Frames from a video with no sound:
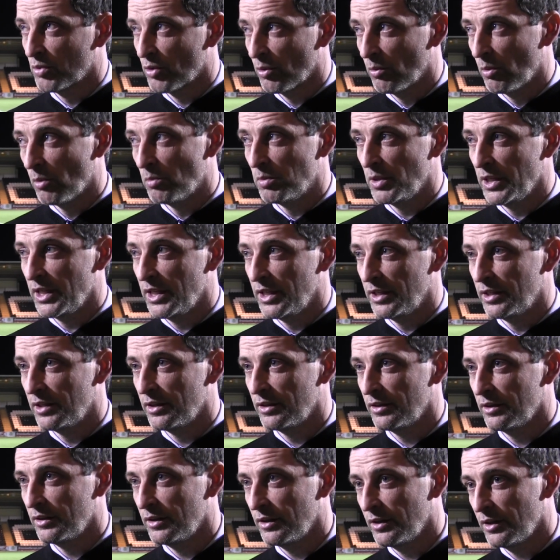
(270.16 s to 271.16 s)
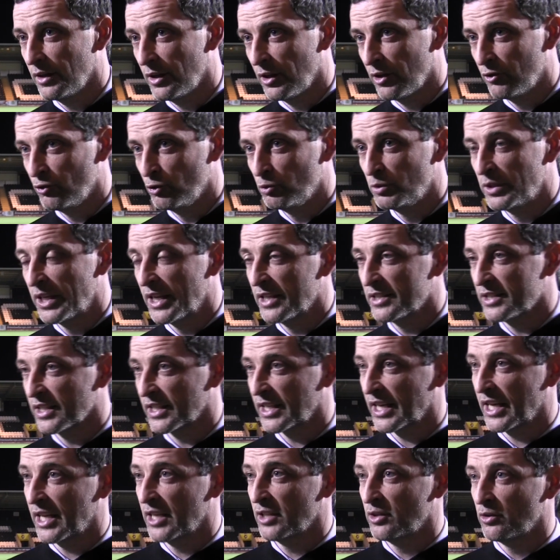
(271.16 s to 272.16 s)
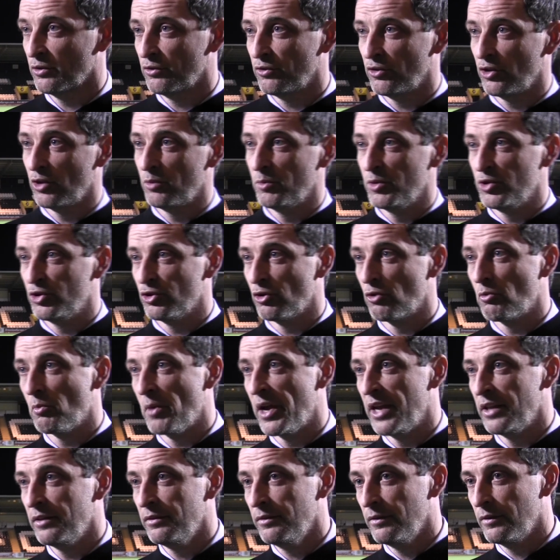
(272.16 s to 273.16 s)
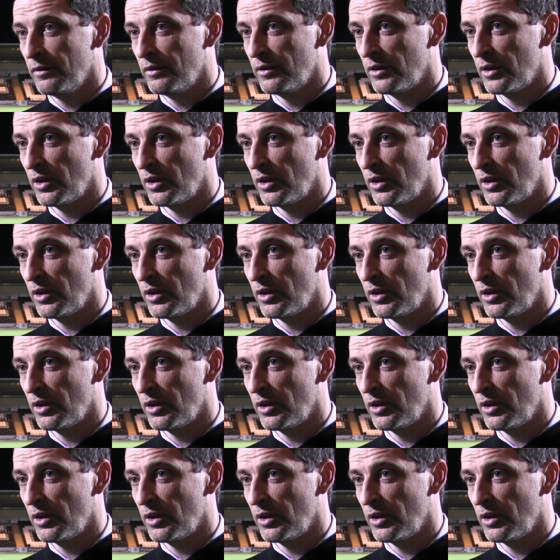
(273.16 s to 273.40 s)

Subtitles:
Probably a real test of character for them as young men.